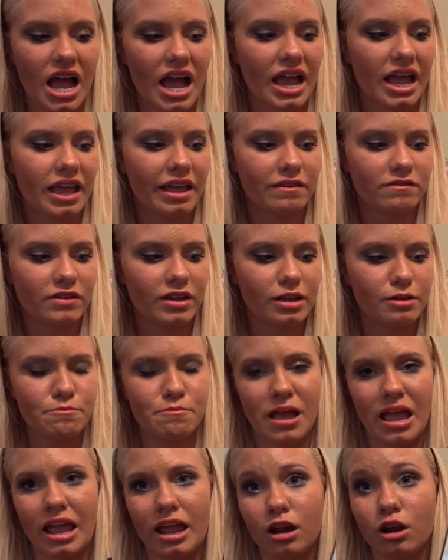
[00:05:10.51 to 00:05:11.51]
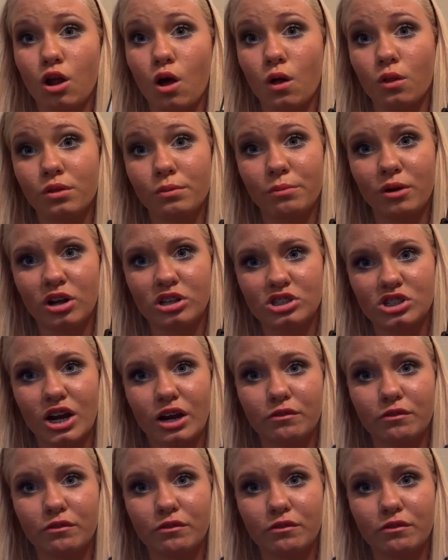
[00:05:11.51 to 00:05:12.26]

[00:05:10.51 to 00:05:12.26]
I have hit pan on the bronzer.